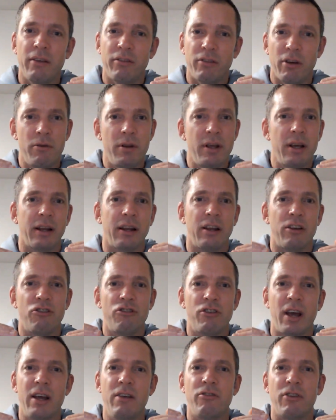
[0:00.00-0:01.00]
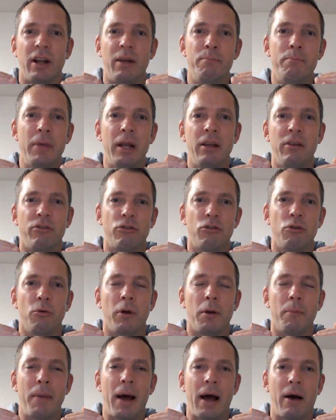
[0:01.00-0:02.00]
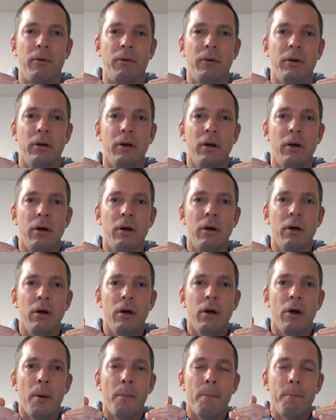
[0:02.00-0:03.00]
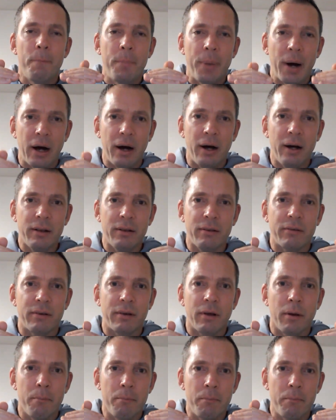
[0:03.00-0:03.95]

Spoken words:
It's only going to change a minuscule amount. But